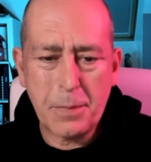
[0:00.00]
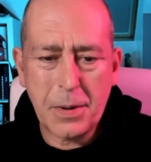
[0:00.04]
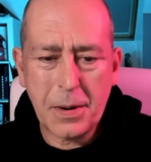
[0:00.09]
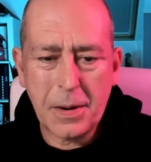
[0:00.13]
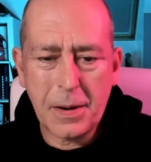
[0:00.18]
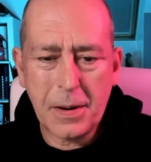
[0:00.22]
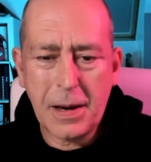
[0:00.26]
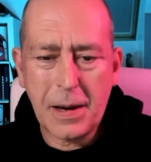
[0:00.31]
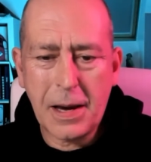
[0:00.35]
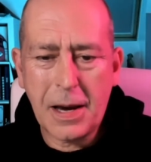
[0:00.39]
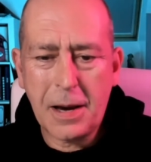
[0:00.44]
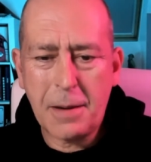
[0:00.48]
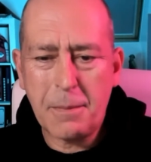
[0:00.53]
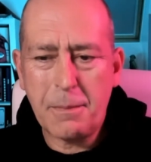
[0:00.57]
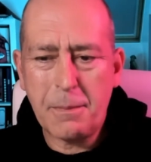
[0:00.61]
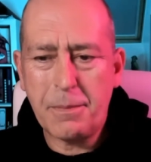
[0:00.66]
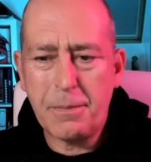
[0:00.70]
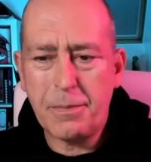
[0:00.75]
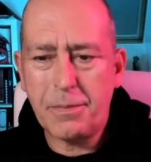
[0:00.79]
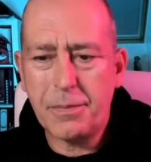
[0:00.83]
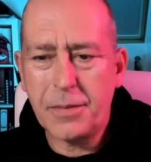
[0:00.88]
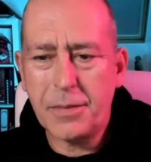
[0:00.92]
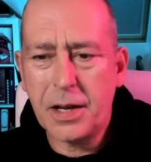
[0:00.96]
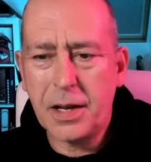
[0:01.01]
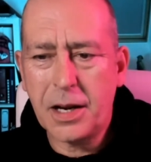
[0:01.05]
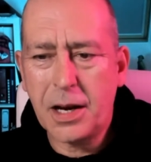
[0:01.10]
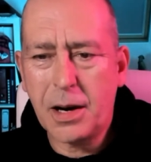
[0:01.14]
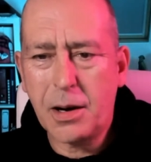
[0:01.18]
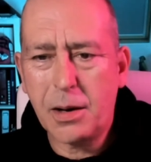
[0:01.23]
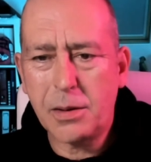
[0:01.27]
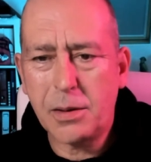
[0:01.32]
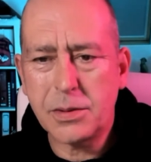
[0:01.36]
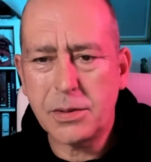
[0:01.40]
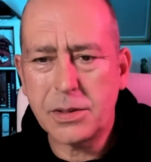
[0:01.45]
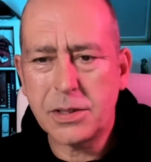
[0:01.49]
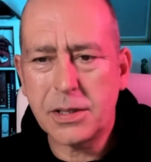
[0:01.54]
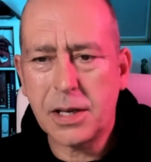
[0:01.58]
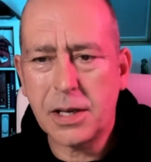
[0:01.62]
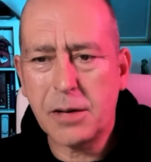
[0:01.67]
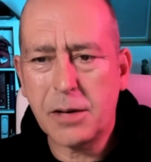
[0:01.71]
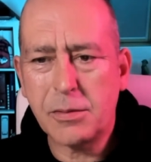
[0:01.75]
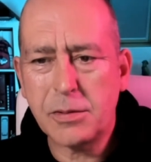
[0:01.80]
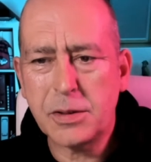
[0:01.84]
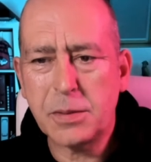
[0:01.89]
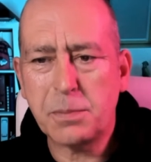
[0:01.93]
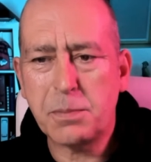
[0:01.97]
but you know, I
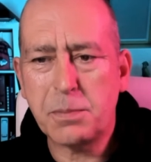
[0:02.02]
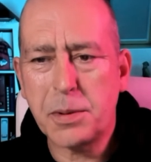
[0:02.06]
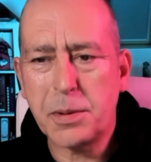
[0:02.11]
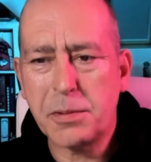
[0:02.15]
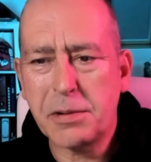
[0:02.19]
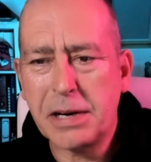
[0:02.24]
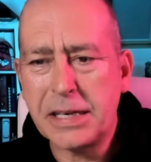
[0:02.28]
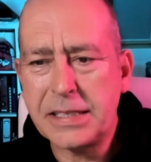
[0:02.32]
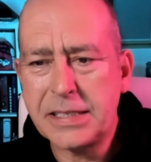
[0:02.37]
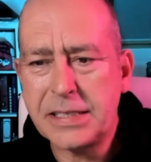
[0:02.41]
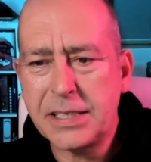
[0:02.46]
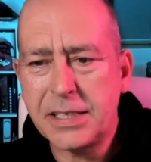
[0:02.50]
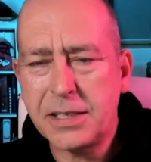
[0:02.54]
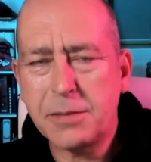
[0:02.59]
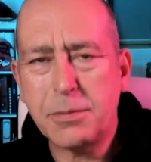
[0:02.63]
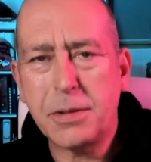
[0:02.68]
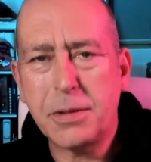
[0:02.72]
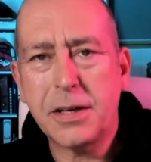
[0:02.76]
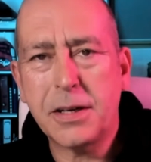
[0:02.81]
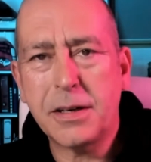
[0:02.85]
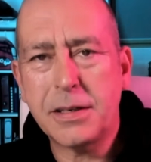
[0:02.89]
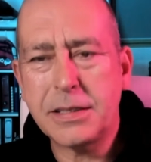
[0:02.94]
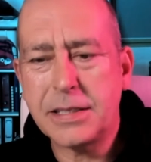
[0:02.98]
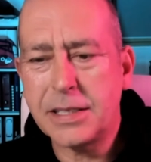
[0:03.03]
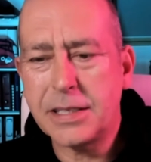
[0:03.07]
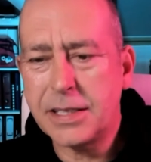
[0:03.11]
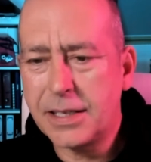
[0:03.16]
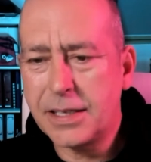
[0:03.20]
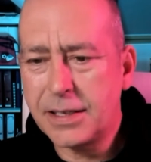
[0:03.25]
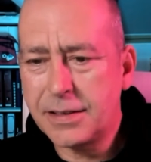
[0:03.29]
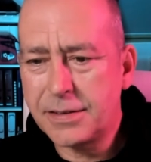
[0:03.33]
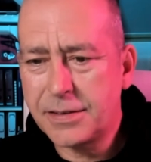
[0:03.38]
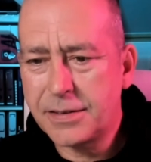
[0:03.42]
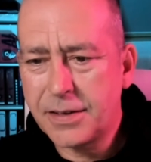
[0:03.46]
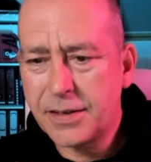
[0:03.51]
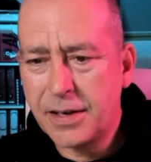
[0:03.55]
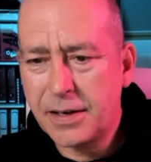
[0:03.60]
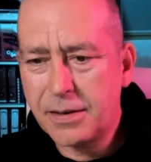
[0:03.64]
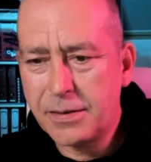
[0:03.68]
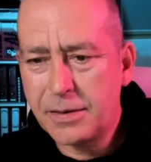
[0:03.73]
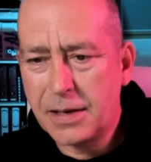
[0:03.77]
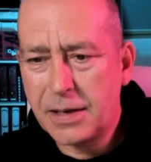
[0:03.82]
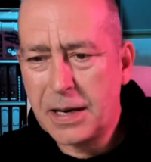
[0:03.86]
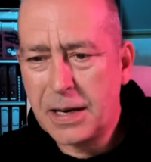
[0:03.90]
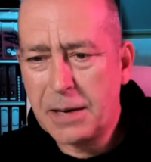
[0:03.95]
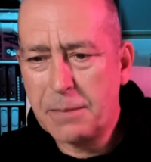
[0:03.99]
was berated when I did it,
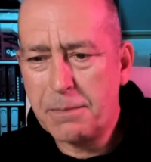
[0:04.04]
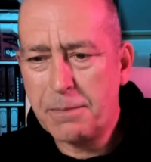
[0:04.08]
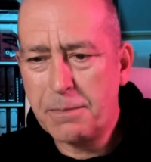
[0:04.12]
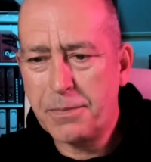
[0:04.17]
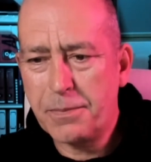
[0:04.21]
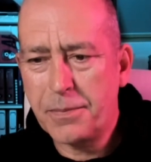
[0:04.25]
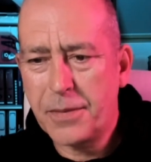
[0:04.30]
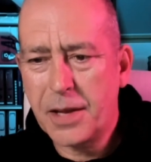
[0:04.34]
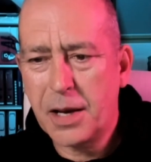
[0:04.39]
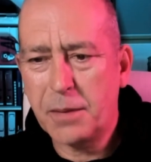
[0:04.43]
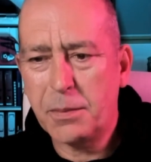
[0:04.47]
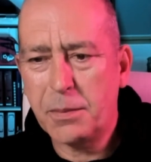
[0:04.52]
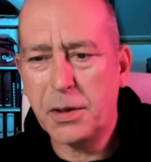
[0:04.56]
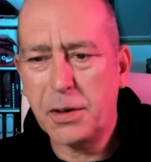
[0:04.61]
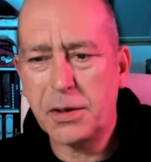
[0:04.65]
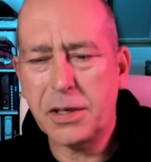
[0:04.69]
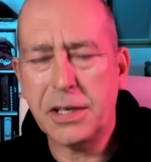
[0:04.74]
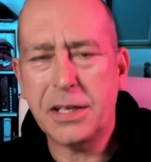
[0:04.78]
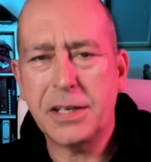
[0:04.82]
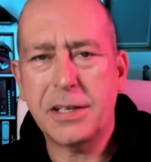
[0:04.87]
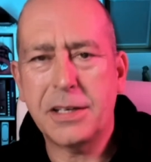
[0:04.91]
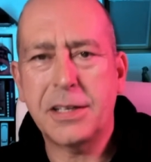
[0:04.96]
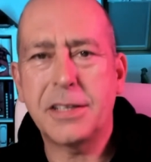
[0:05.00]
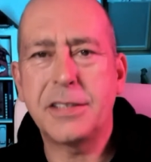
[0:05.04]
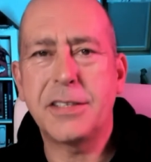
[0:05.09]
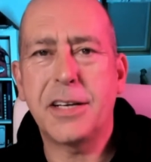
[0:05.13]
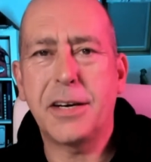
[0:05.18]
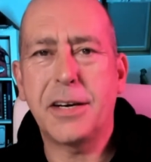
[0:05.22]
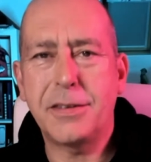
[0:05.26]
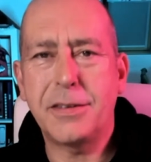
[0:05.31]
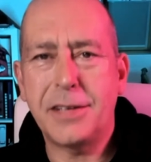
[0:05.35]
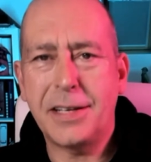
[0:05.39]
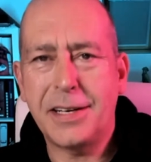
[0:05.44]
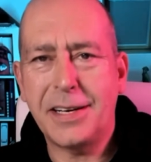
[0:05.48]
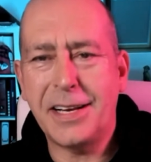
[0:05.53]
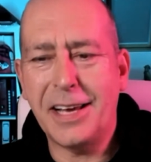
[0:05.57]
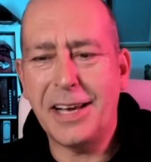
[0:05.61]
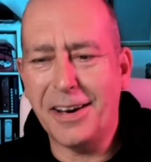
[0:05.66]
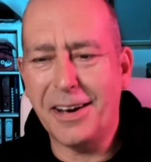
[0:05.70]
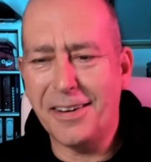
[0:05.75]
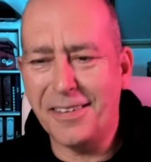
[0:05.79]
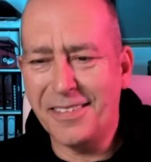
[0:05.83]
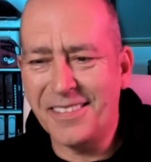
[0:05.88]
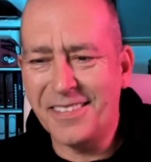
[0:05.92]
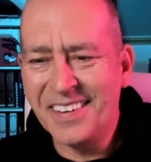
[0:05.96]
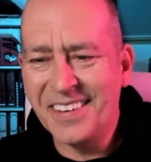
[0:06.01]
so I'm not going to condone it
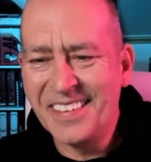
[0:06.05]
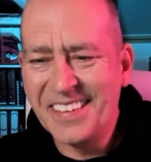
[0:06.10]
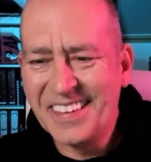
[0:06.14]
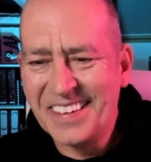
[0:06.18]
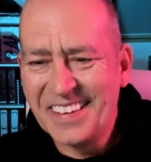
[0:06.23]
now.